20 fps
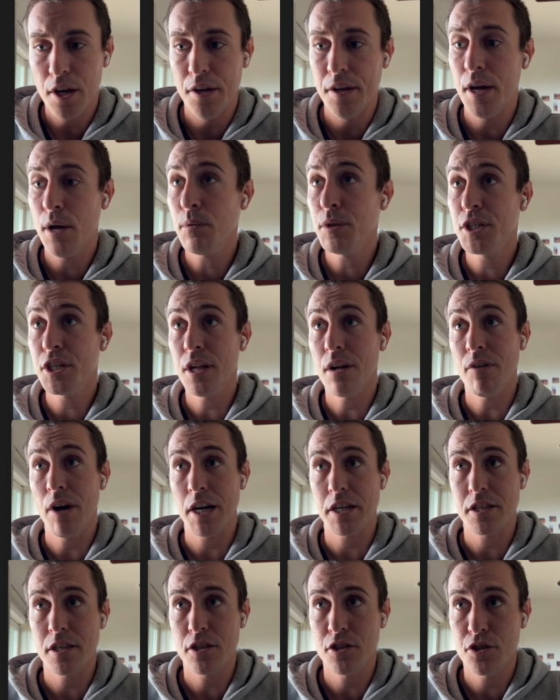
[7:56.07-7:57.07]
Okay, now we should have
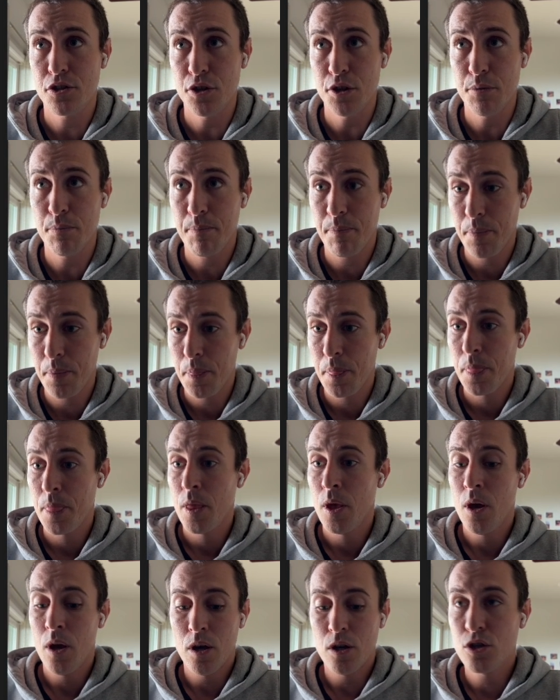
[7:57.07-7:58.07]
access to it.
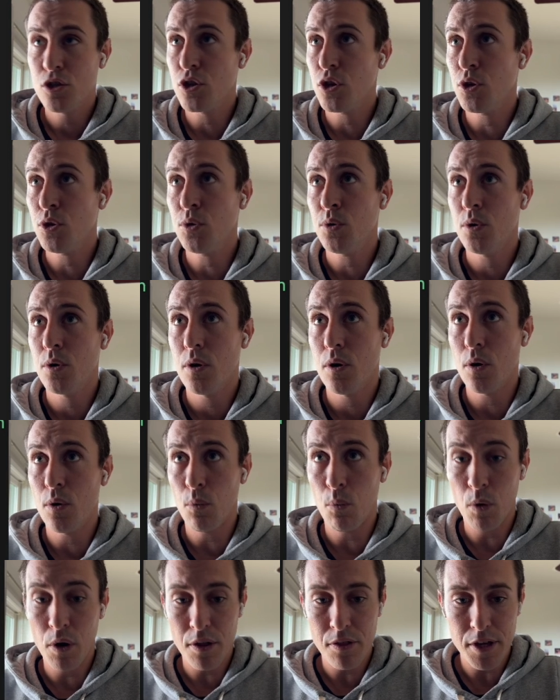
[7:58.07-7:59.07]
So
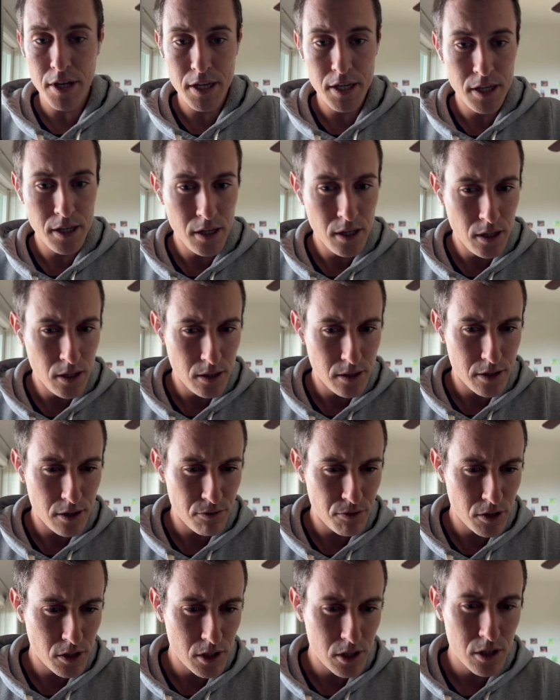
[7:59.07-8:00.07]
one of the key
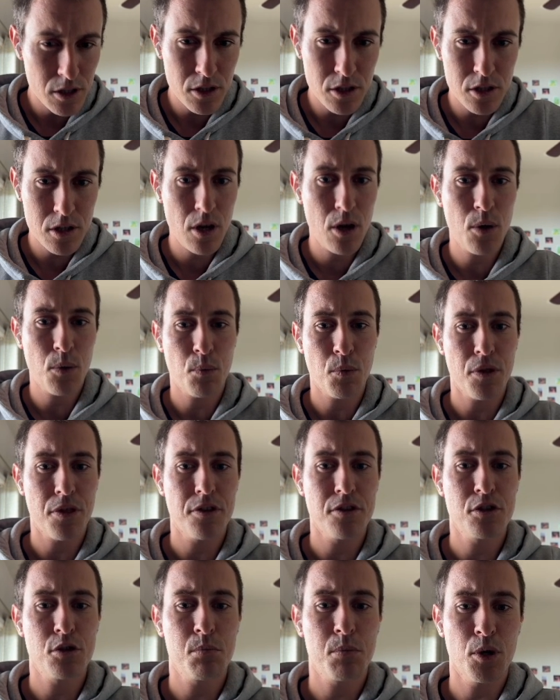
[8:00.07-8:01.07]
differences
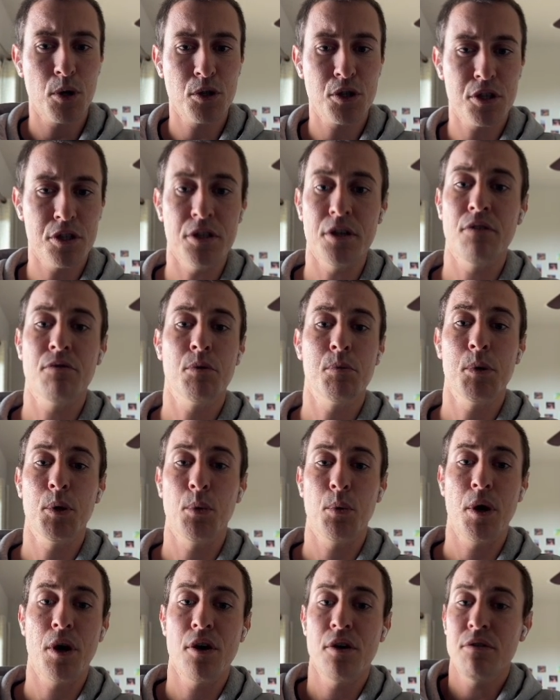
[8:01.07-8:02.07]
with this approach that you have to be
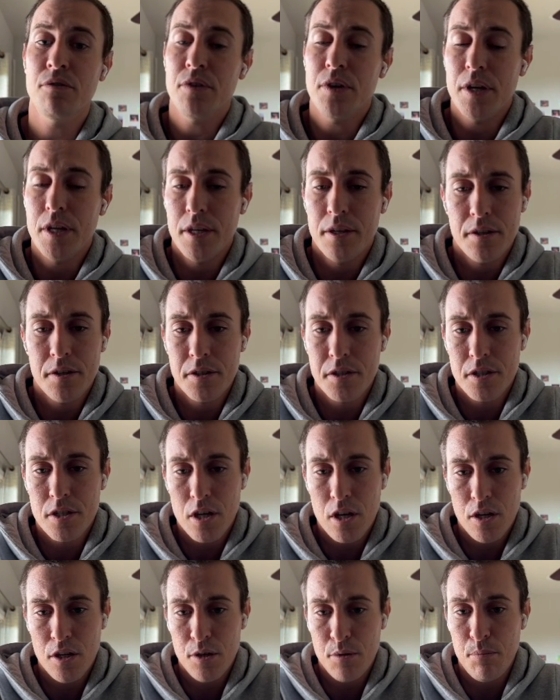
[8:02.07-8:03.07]
aware of
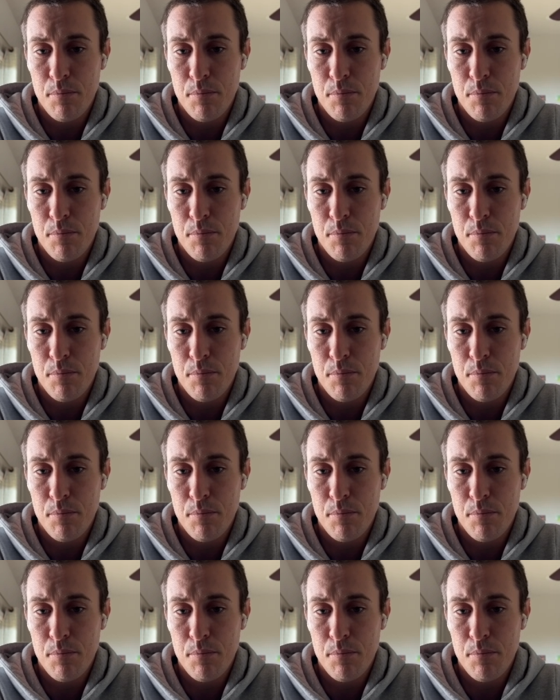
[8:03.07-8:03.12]
is